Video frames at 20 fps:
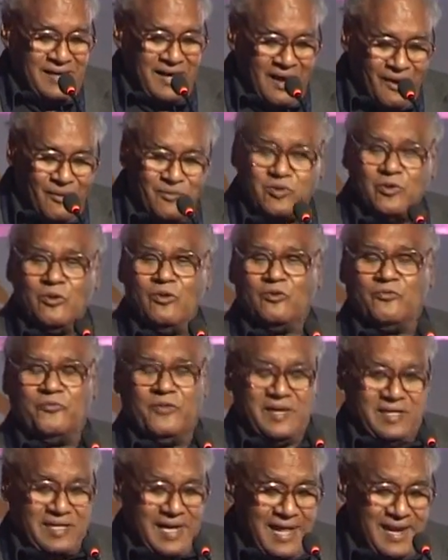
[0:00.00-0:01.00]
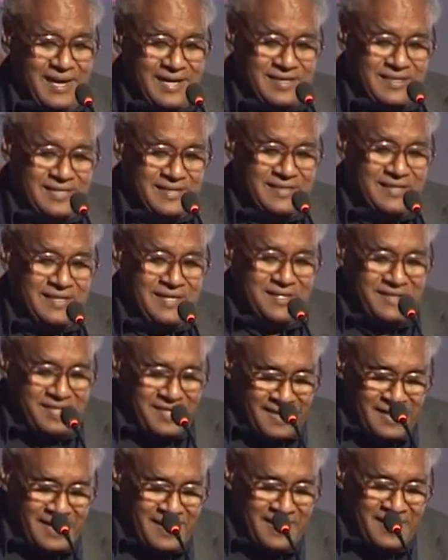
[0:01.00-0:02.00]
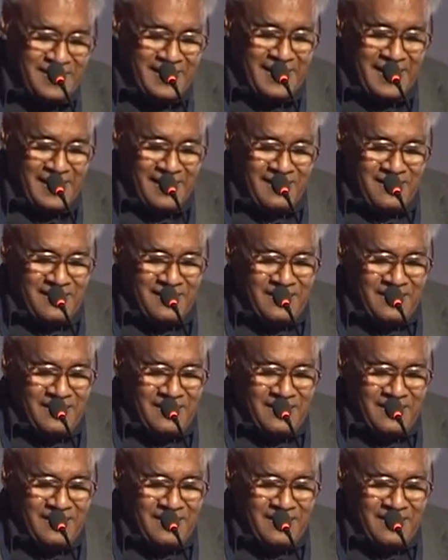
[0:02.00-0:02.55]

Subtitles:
how to look for talent in interior India